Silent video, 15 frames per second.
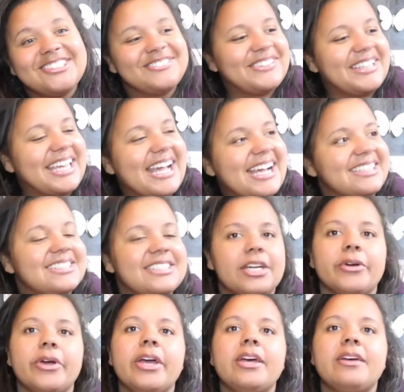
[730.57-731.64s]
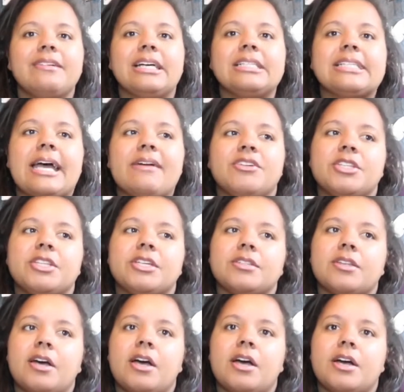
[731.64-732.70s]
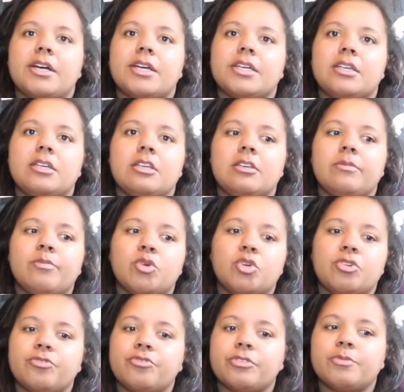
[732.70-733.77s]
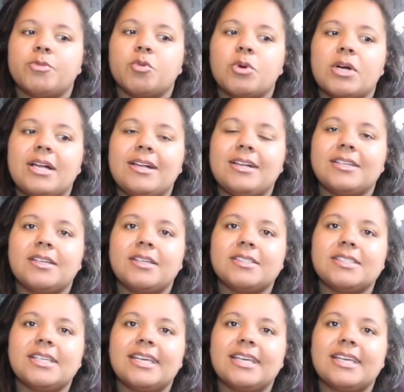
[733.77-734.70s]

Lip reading: But yeah, so that's everything that I bought from the works.